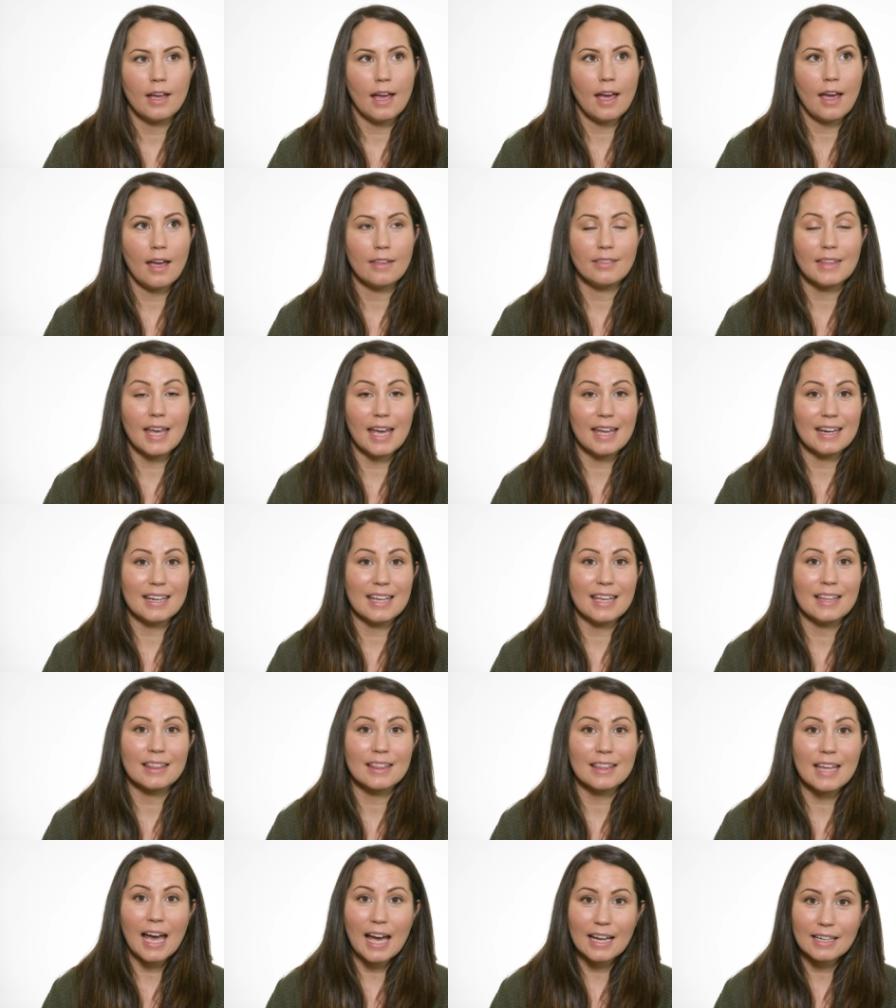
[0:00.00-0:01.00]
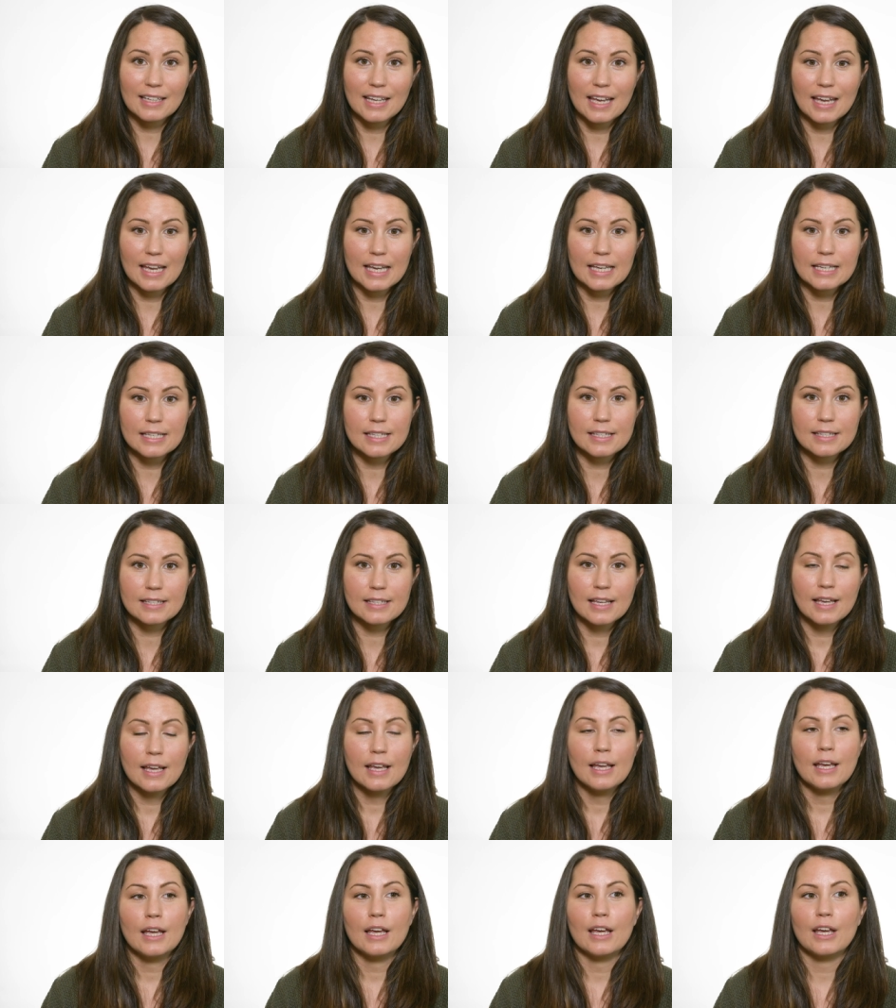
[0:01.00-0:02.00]
And then in that case,
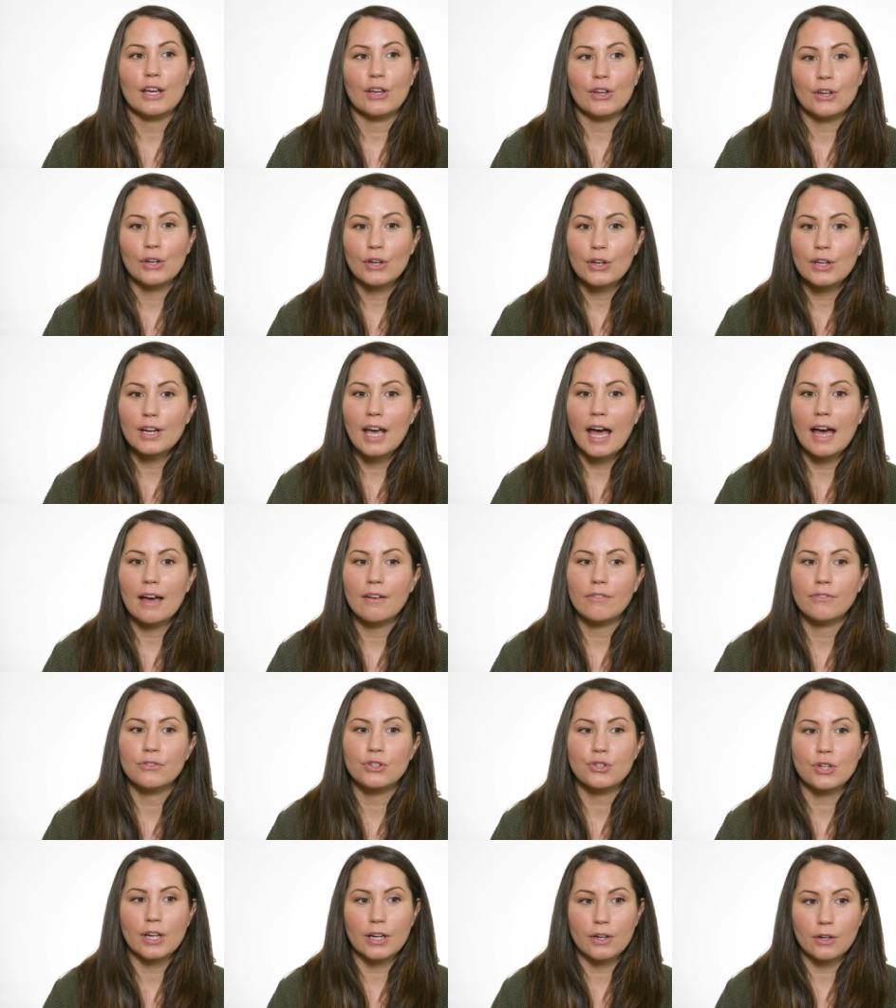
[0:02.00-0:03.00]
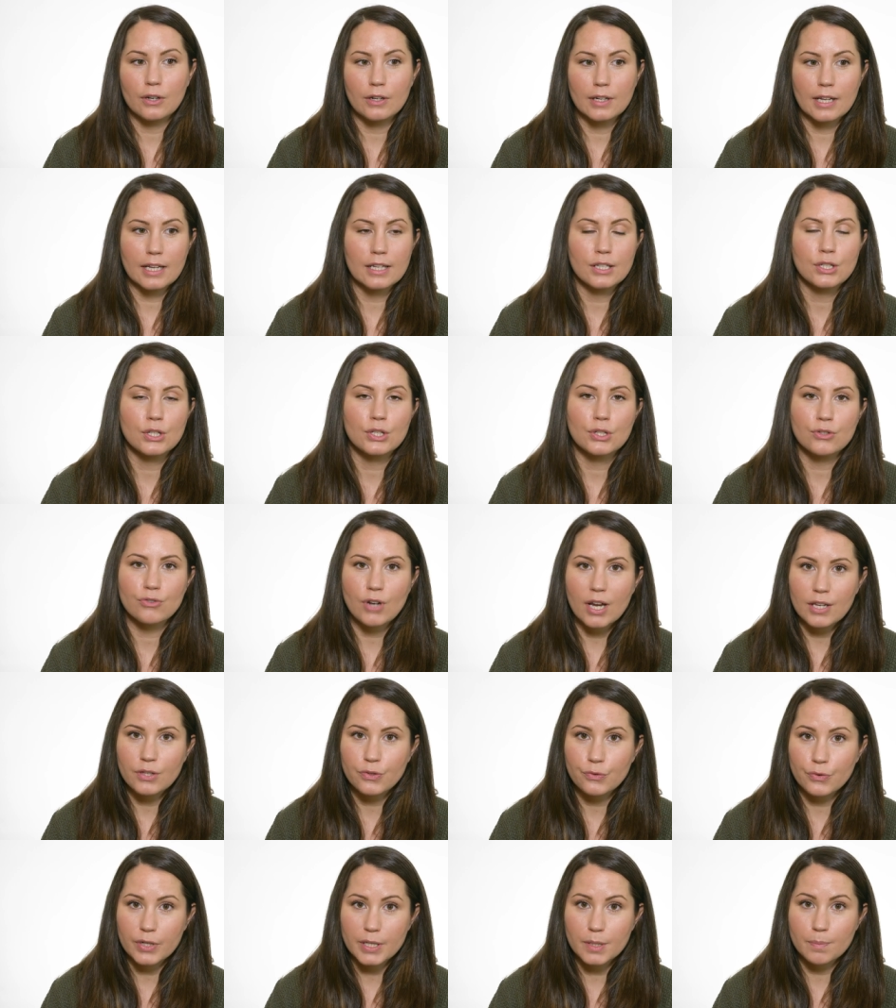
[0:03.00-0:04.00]
it could have triggered a
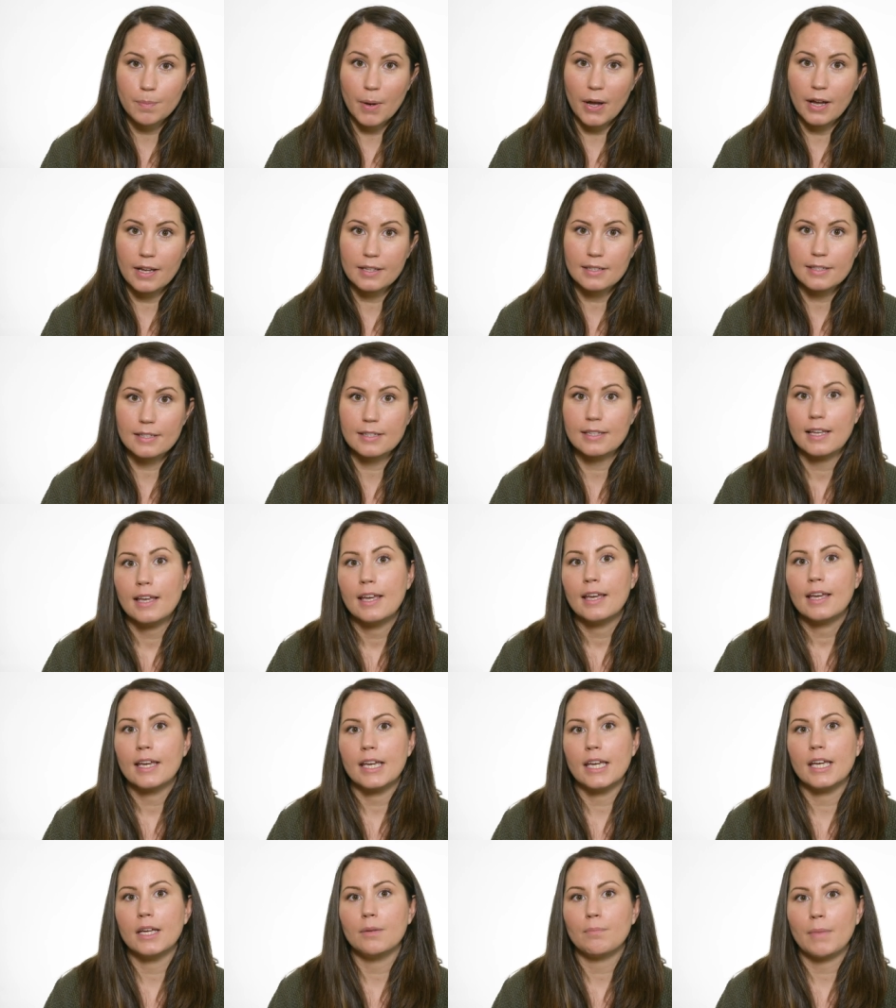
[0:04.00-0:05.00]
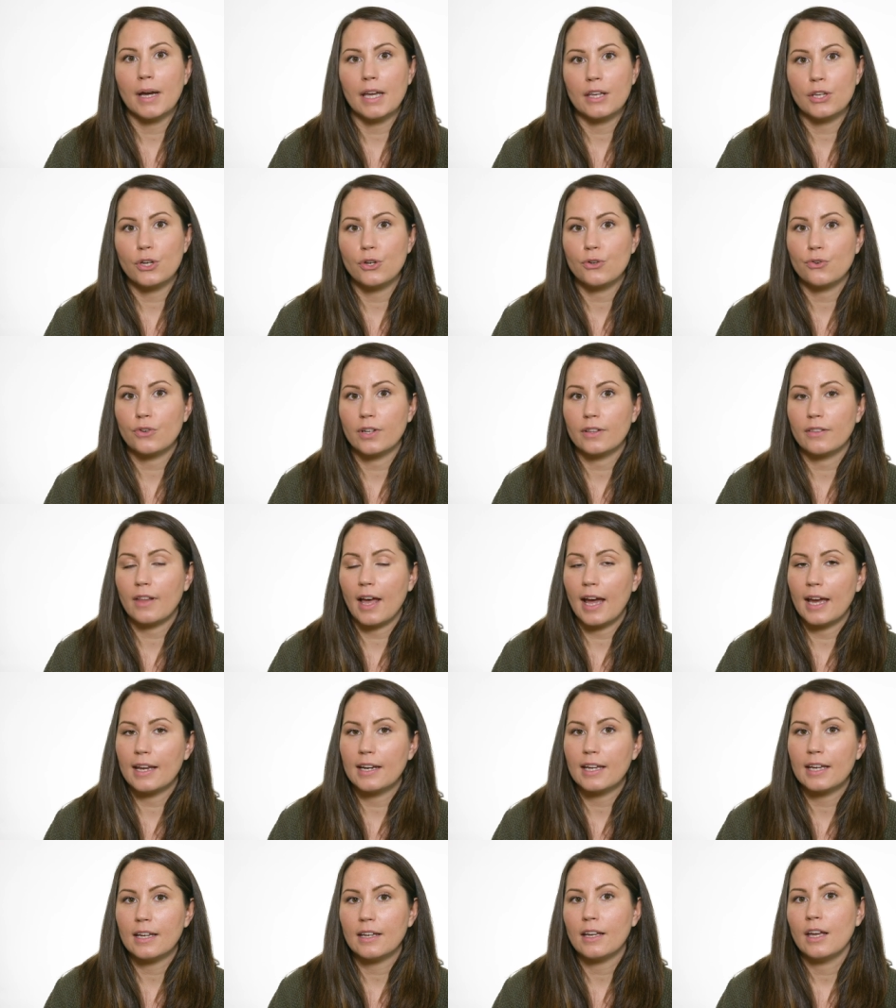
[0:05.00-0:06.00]
stress response in my uterine
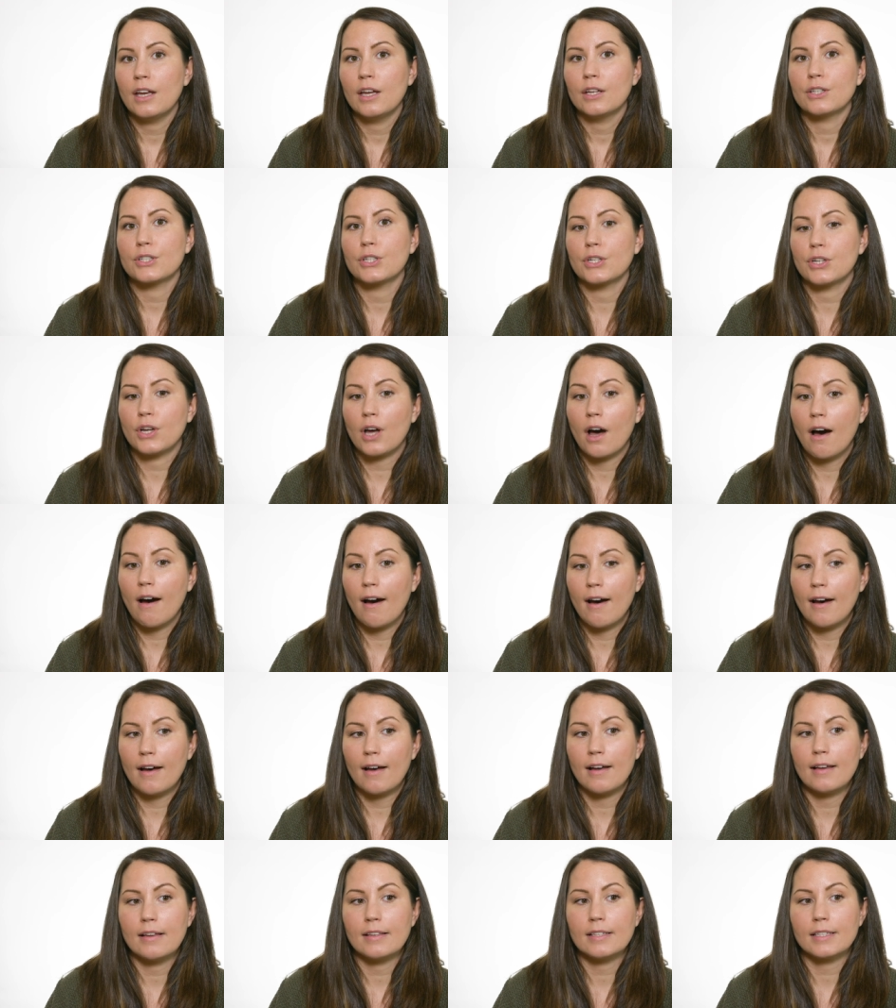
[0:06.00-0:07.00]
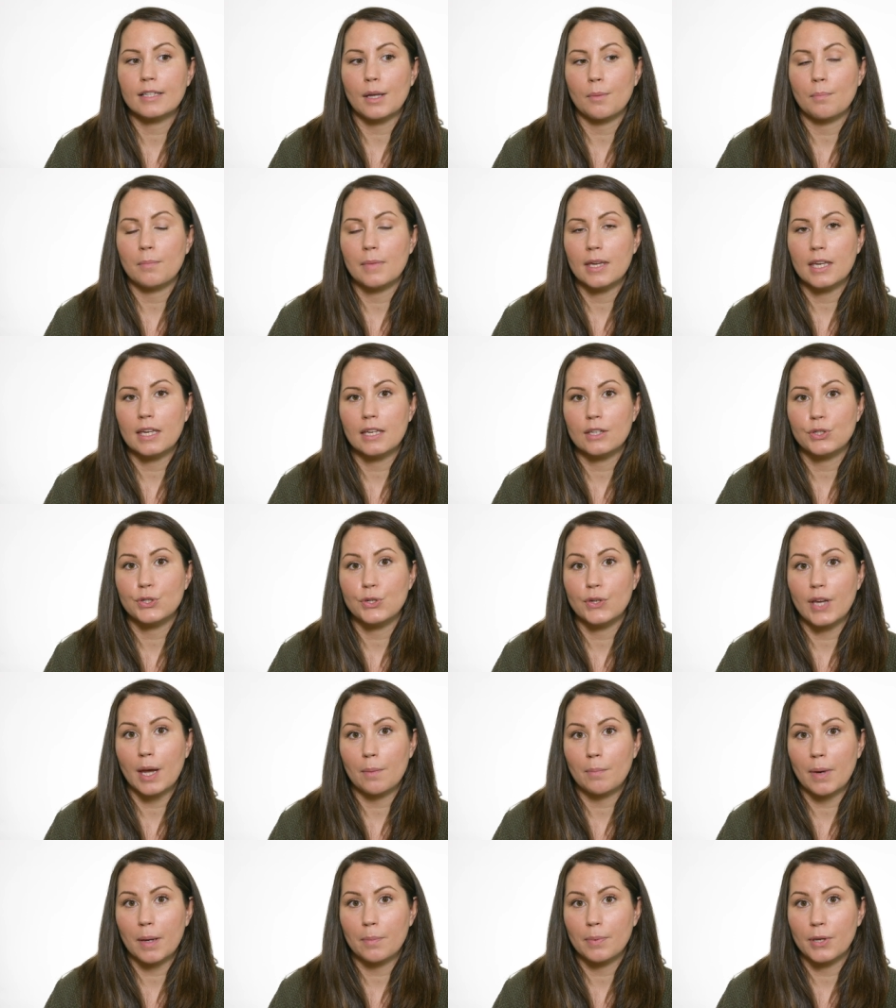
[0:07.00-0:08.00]
lining to cause me to
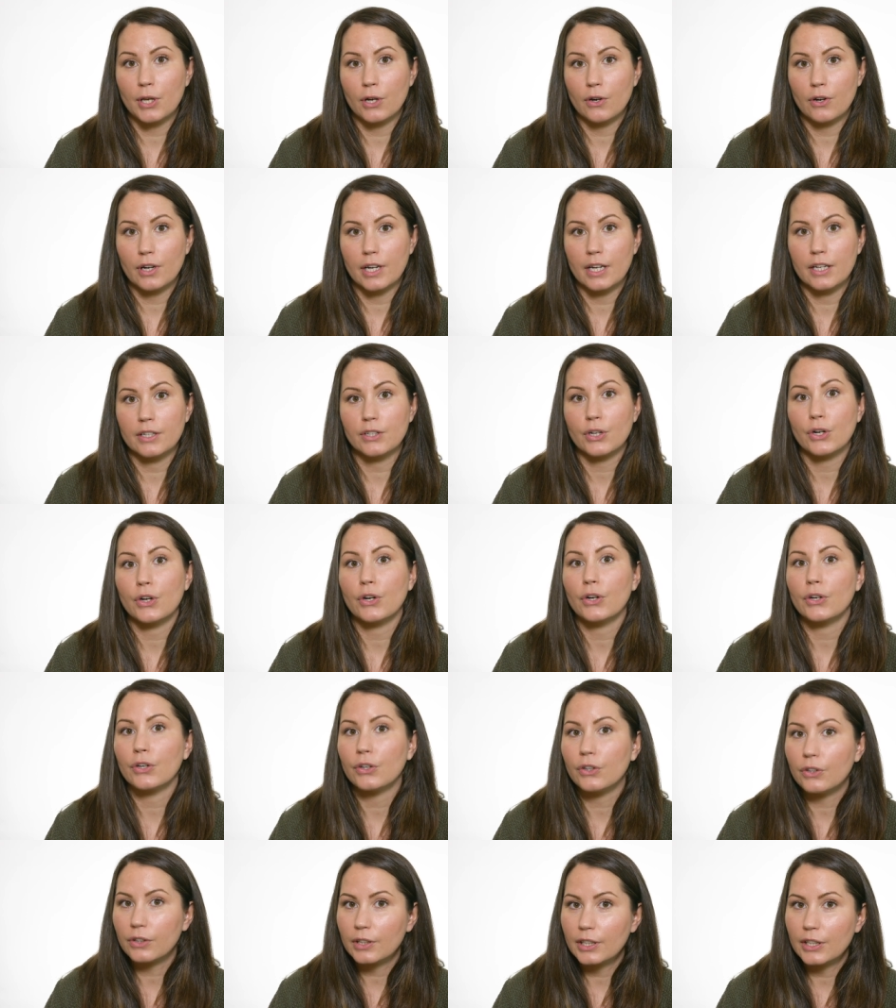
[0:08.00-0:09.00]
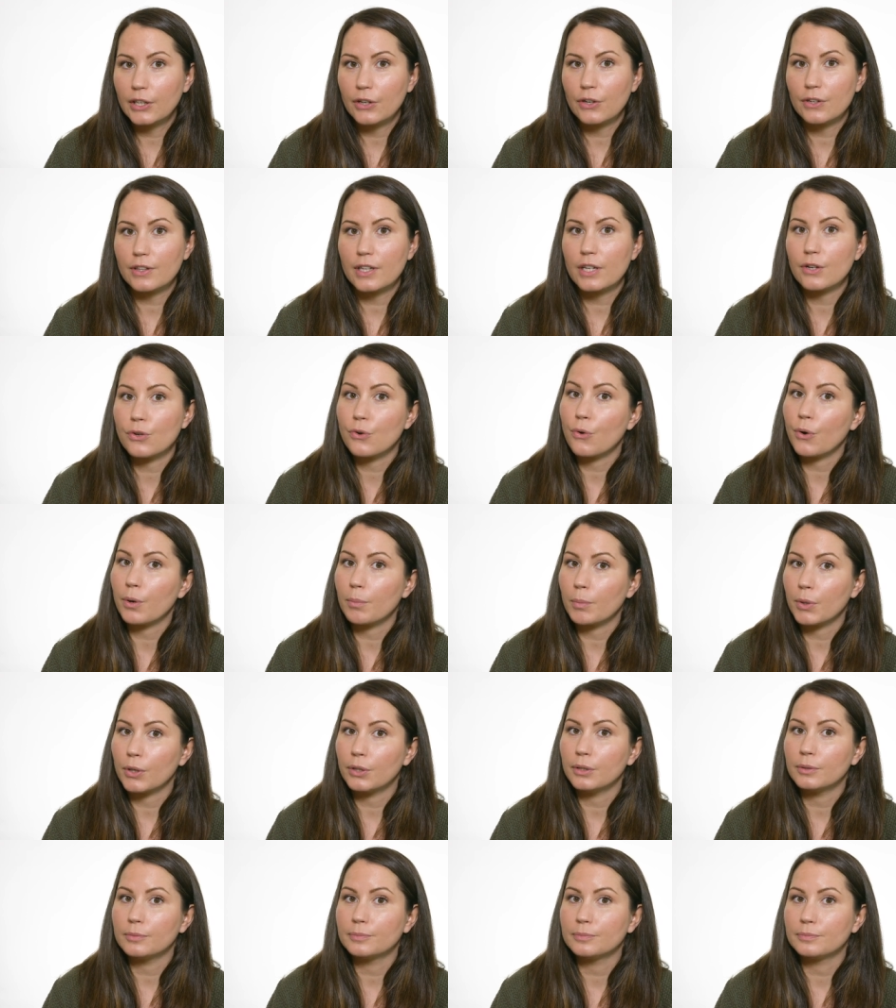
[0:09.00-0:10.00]
get my period earlier than
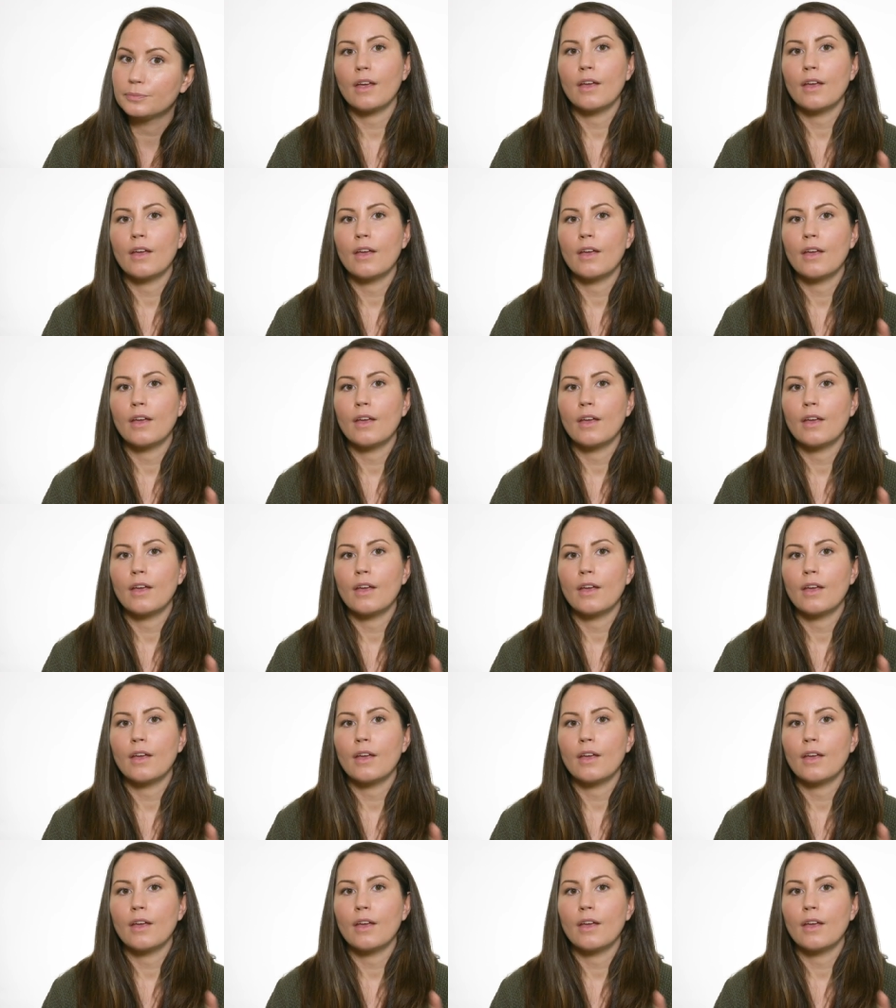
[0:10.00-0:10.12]
normal.